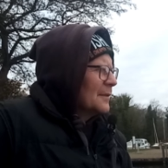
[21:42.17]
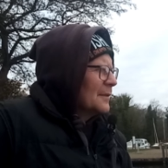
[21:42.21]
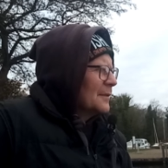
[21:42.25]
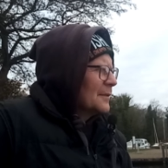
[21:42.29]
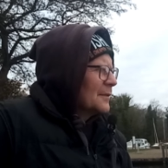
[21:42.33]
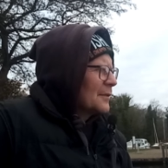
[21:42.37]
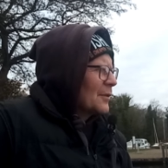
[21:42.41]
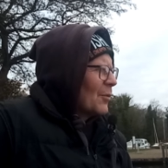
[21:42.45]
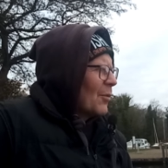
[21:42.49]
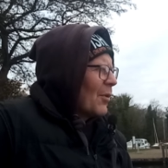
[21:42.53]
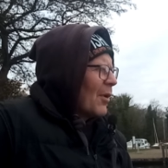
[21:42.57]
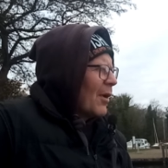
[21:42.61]

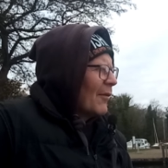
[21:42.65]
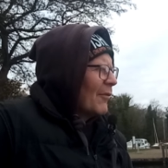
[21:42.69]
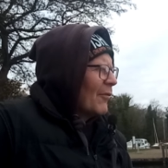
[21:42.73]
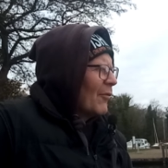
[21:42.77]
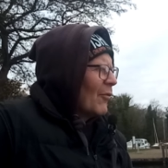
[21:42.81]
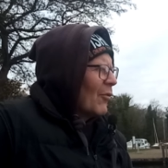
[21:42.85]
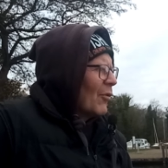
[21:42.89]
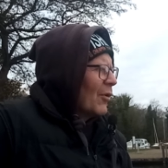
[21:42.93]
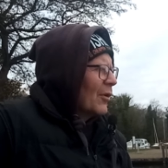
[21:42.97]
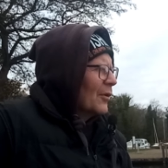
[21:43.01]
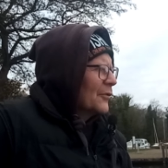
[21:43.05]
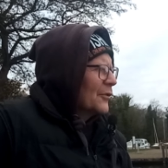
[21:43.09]
So what I
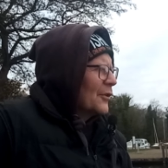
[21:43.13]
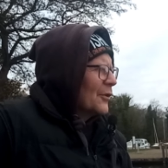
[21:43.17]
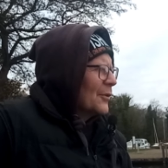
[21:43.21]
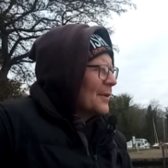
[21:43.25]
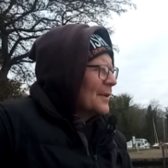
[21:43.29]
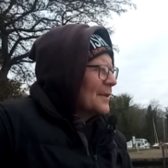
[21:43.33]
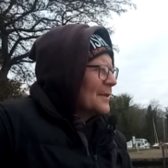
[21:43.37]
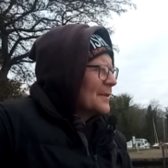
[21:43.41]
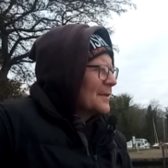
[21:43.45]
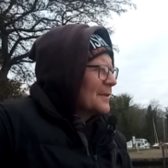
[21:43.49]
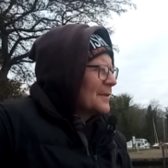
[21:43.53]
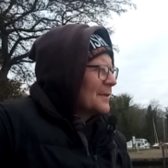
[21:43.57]
thought I'd do
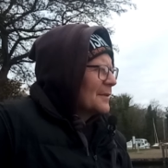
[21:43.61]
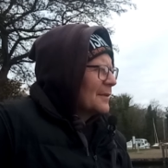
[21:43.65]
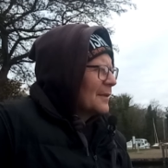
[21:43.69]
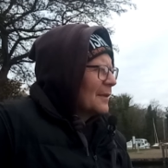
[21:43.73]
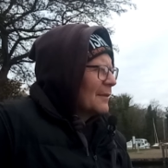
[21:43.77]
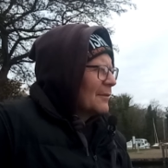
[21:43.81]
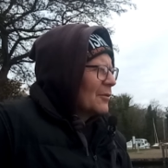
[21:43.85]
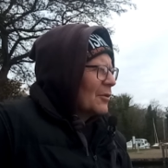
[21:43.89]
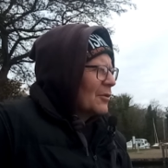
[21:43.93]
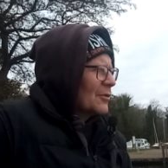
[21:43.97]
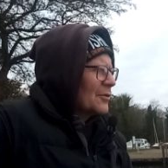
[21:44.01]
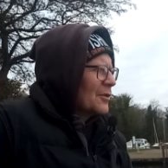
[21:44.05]
is,
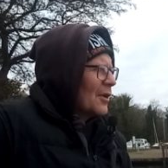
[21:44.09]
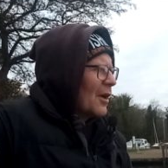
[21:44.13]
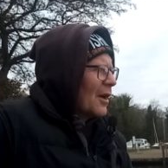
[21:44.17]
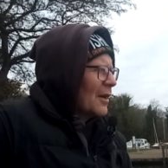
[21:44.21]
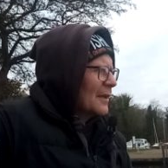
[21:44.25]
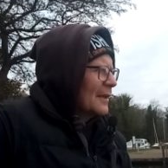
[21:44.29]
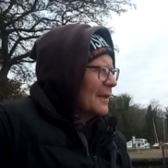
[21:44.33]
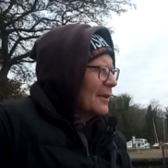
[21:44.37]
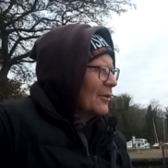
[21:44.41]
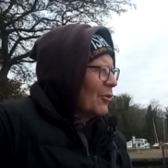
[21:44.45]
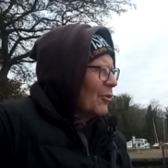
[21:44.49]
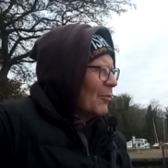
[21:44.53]
I've got a
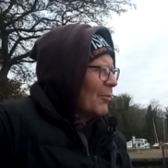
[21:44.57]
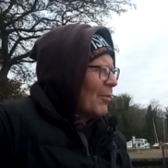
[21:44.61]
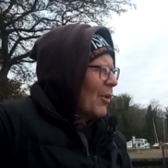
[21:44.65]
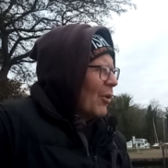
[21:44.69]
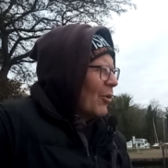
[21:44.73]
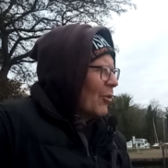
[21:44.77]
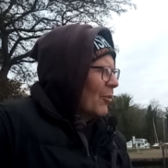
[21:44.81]
tiny little pole